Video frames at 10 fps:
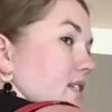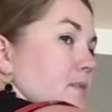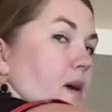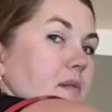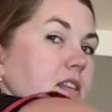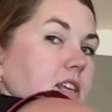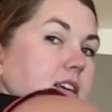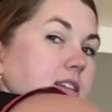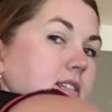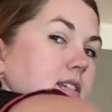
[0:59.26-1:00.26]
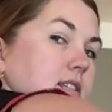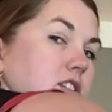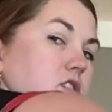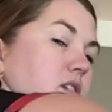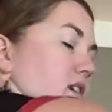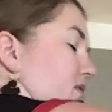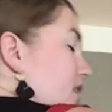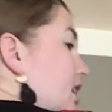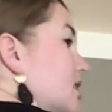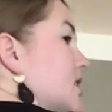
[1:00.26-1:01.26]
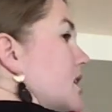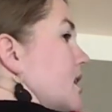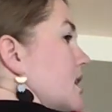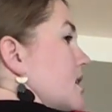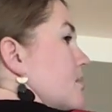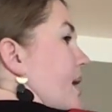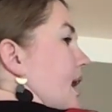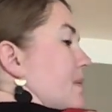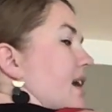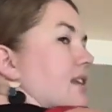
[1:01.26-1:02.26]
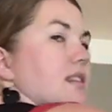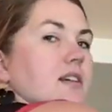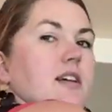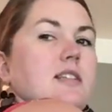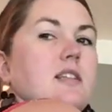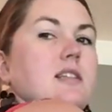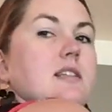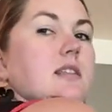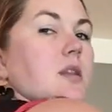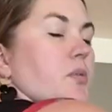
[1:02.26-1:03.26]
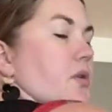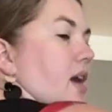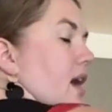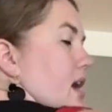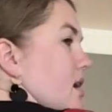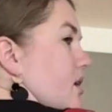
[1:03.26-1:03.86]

is probably the easiest to convert backpack that there is, and this is in the bouquet